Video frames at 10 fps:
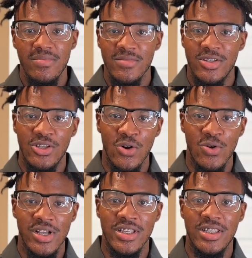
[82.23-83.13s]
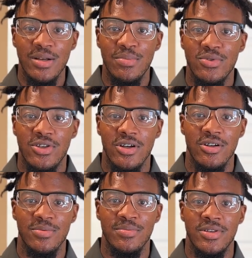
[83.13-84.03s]
So in simple
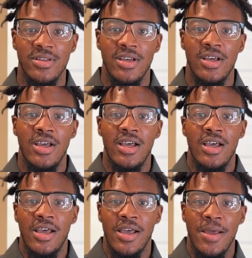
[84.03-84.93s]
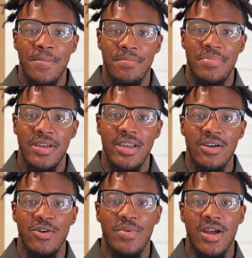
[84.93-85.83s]
terms, being
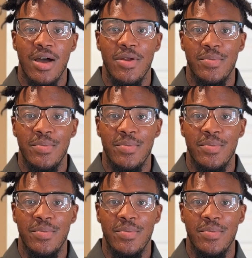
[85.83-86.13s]
or becoming